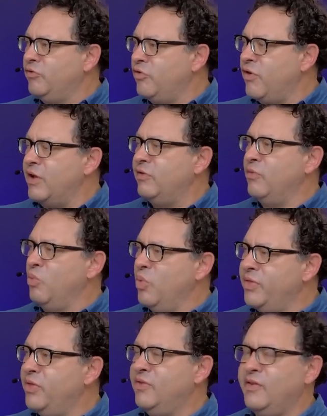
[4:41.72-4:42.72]
trust
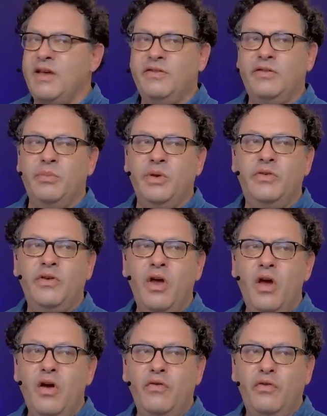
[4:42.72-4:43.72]
with its customers
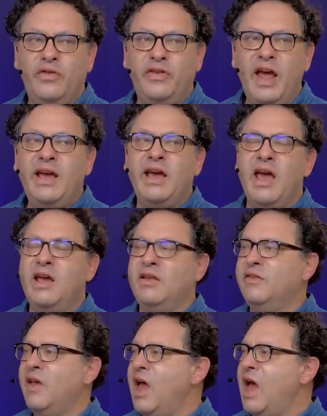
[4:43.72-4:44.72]
for
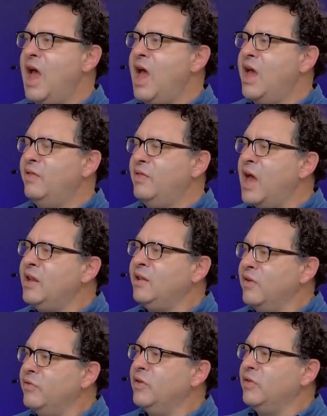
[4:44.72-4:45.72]
decades, and that
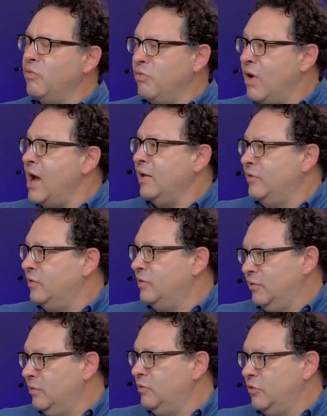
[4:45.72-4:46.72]
gives it the right
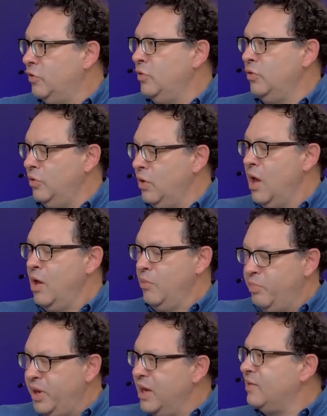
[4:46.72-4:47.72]
to
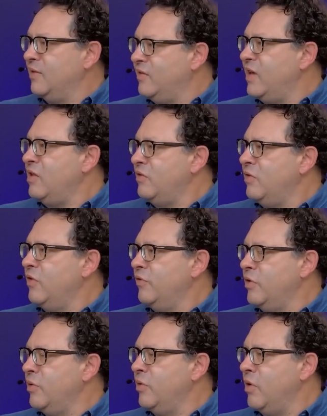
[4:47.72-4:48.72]
be at the center
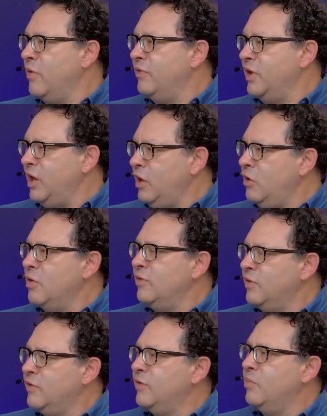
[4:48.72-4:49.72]
of the
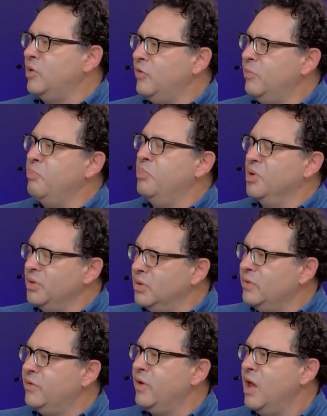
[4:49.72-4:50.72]
ecosystem and to
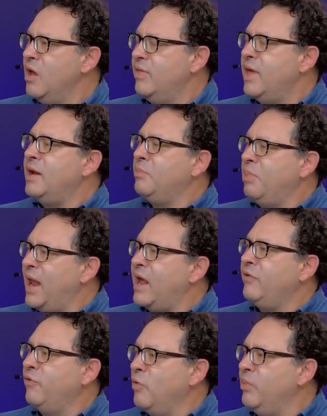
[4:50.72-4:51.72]
build that
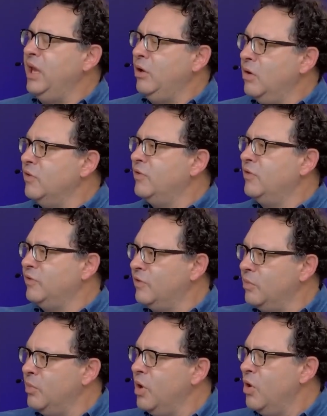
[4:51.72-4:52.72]
platform
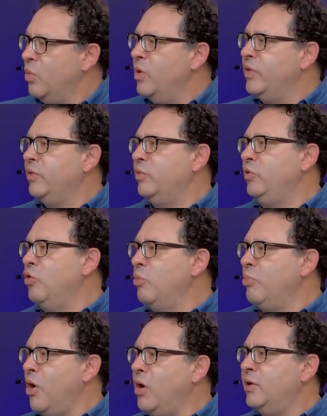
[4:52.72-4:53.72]
ecosystem with your
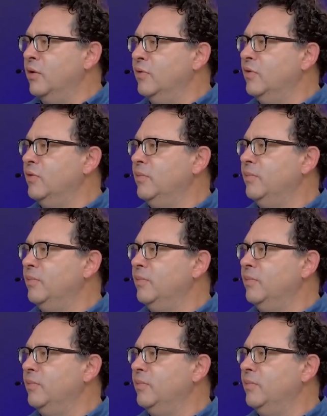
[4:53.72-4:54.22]
partners.